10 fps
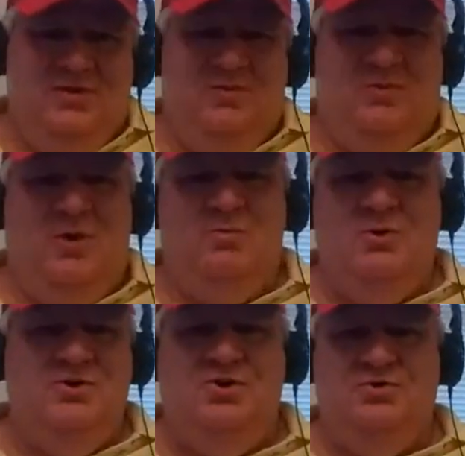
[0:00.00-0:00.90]
What
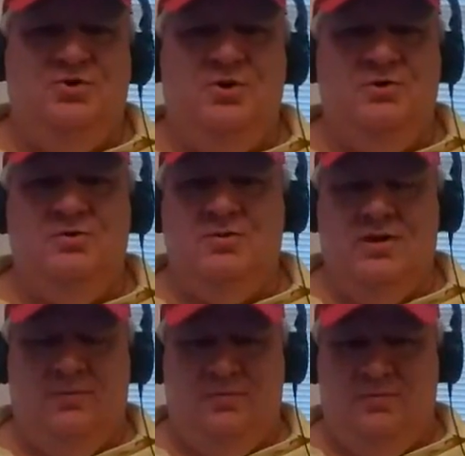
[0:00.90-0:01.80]
would you do
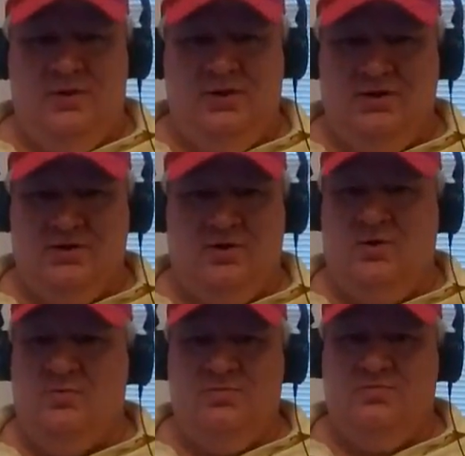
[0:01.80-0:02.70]
if it just
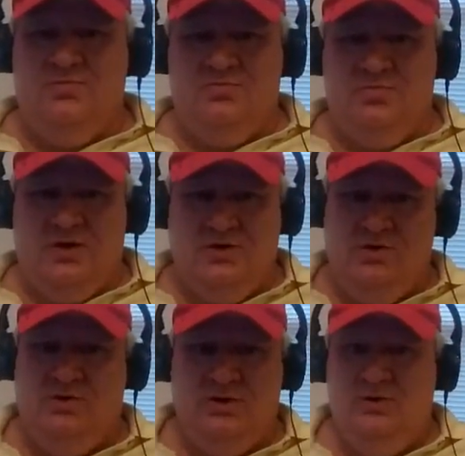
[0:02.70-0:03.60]
because
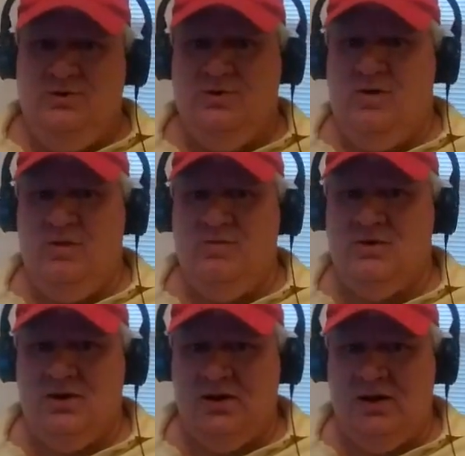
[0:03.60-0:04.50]
you could lose your
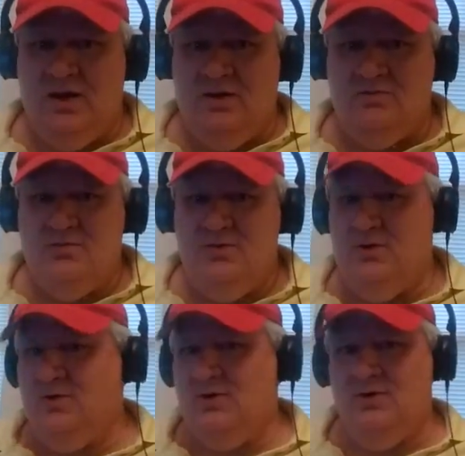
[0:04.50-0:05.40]
Amazon account. You
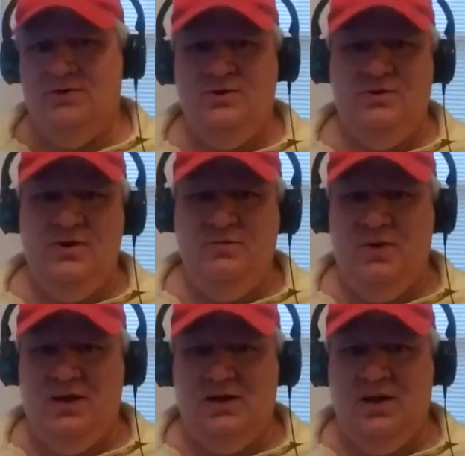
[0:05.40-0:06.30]
could lose your
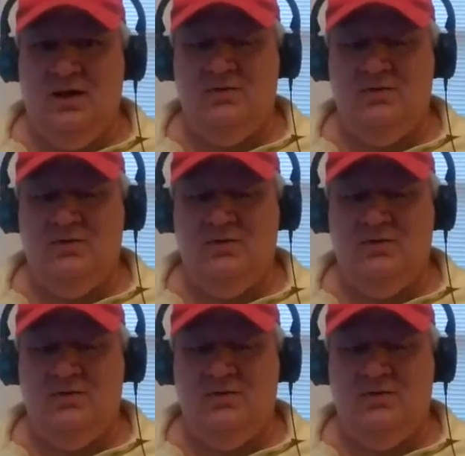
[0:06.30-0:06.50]
eBay account.